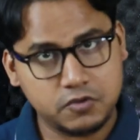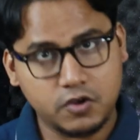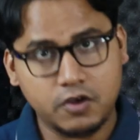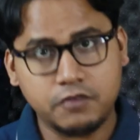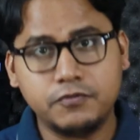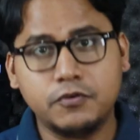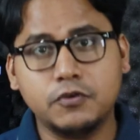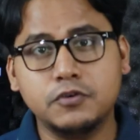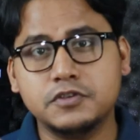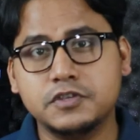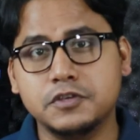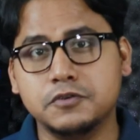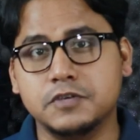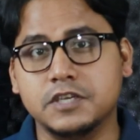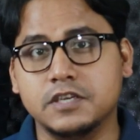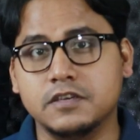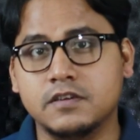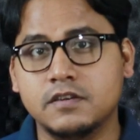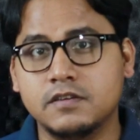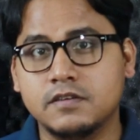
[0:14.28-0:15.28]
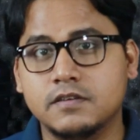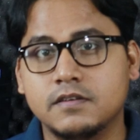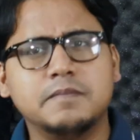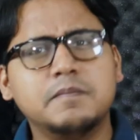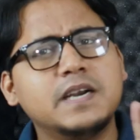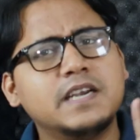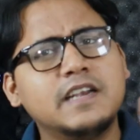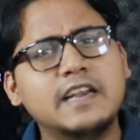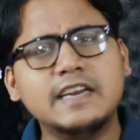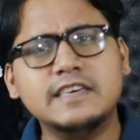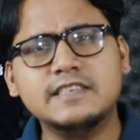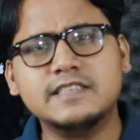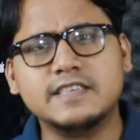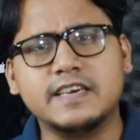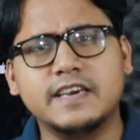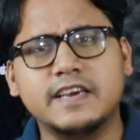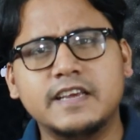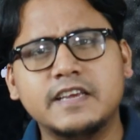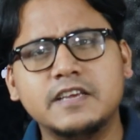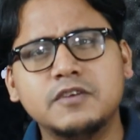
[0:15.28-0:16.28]
Of course you did. But let's
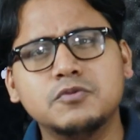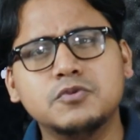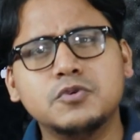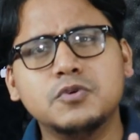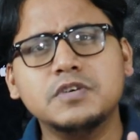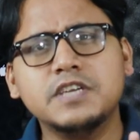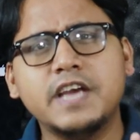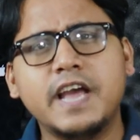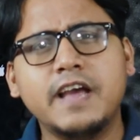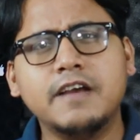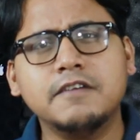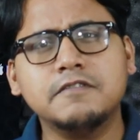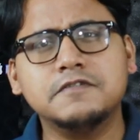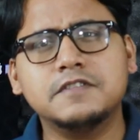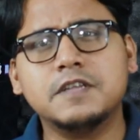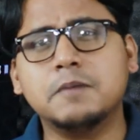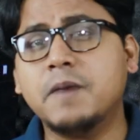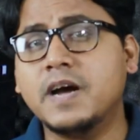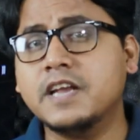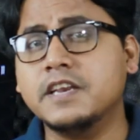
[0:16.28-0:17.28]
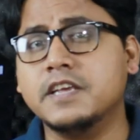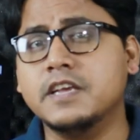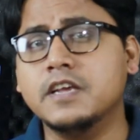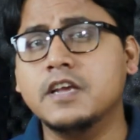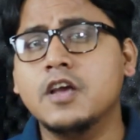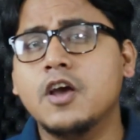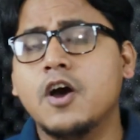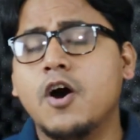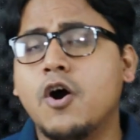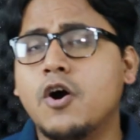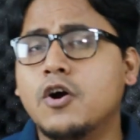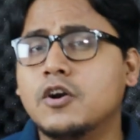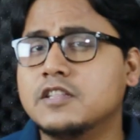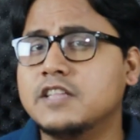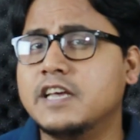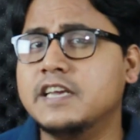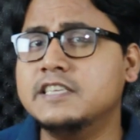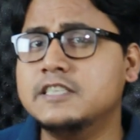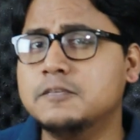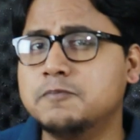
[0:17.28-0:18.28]
say you don't have the money or
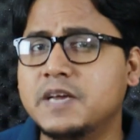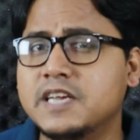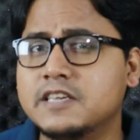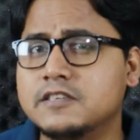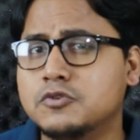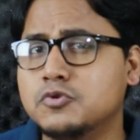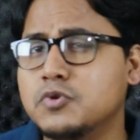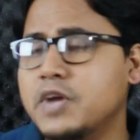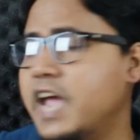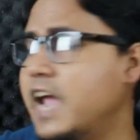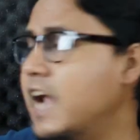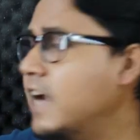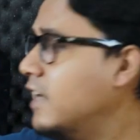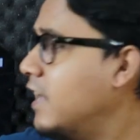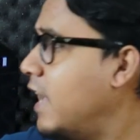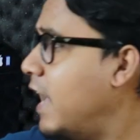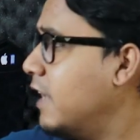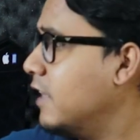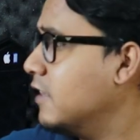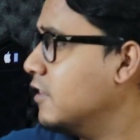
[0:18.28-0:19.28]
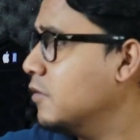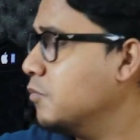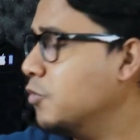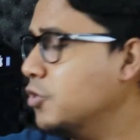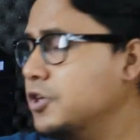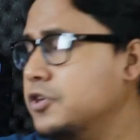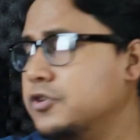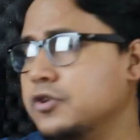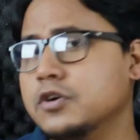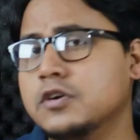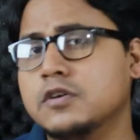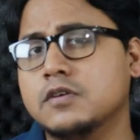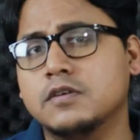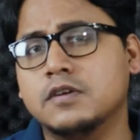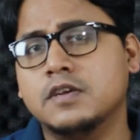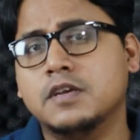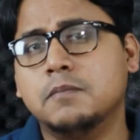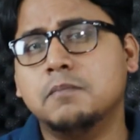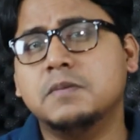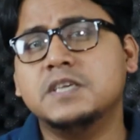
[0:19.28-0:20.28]
the space to add another monitor
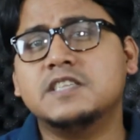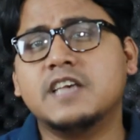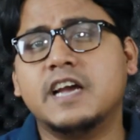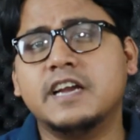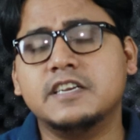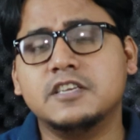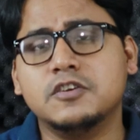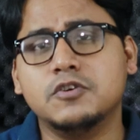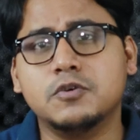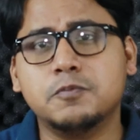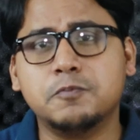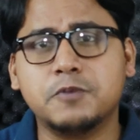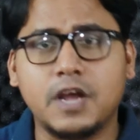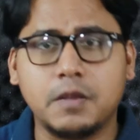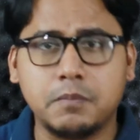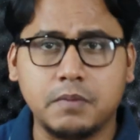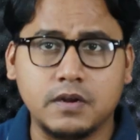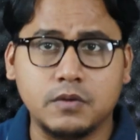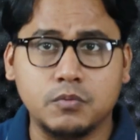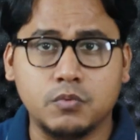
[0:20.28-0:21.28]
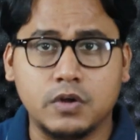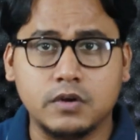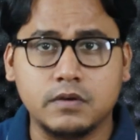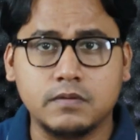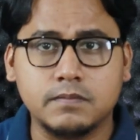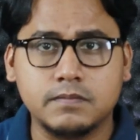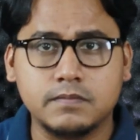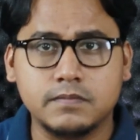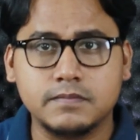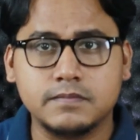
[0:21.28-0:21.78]
beside your primary one.